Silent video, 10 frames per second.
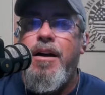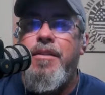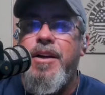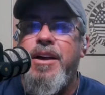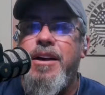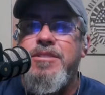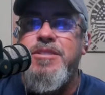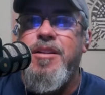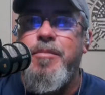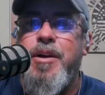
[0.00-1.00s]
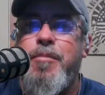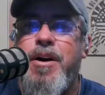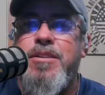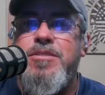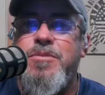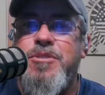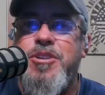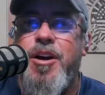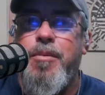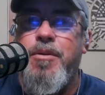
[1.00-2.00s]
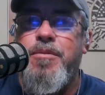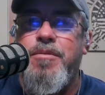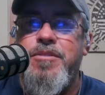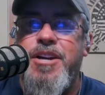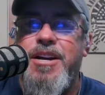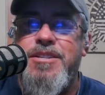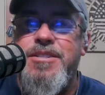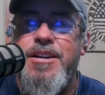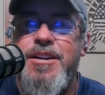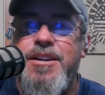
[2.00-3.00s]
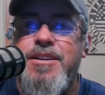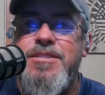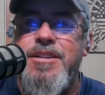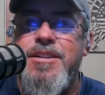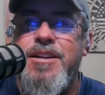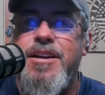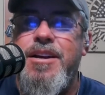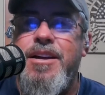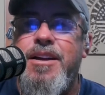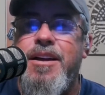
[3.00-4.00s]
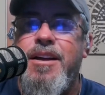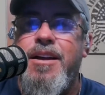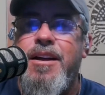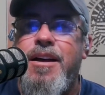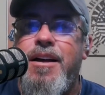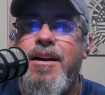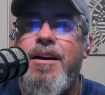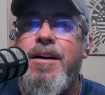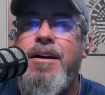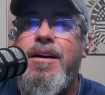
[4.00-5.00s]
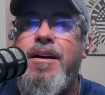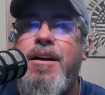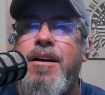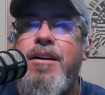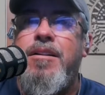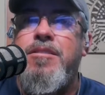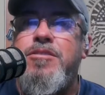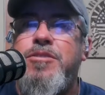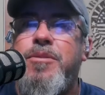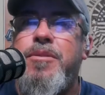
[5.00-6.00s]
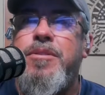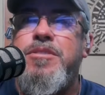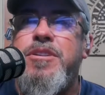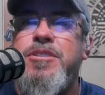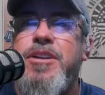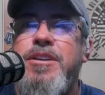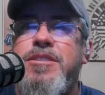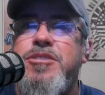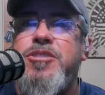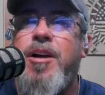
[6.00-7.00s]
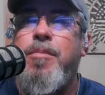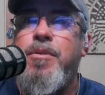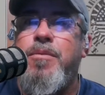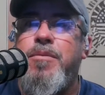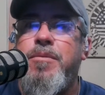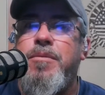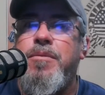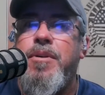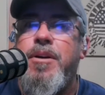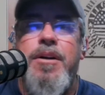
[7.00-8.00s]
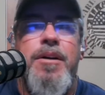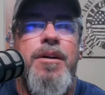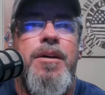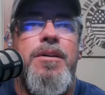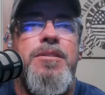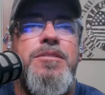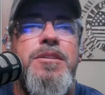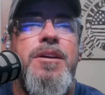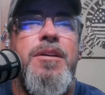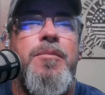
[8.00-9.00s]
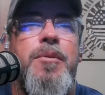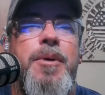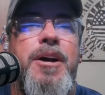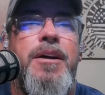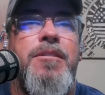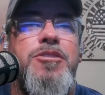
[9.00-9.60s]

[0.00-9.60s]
Think outside the big box store, shop local. Jack said yes, indeed. Joe, see, Janae says shop local. Let's see, where am I at here?